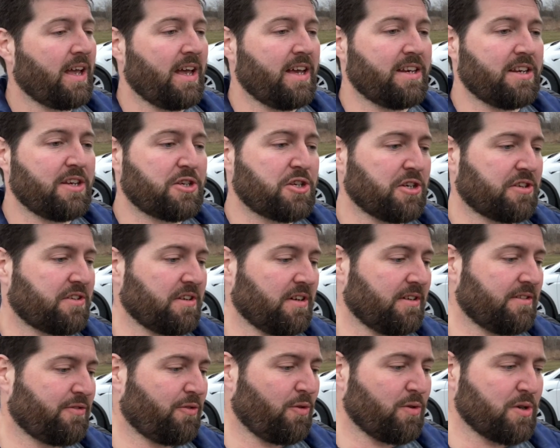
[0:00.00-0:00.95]
and it just
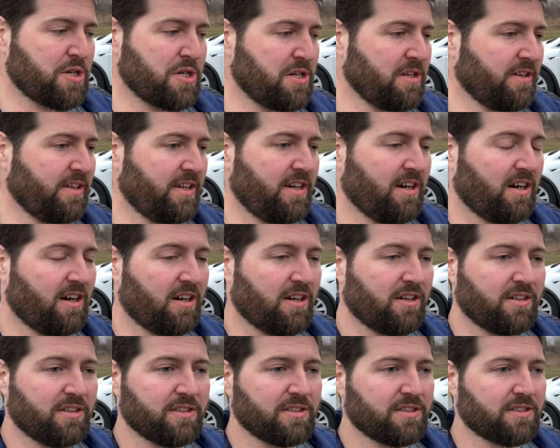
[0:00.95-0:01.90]
unfortunately
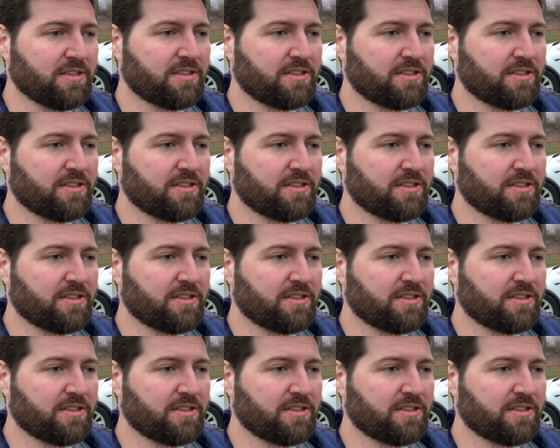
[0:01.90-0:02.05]
all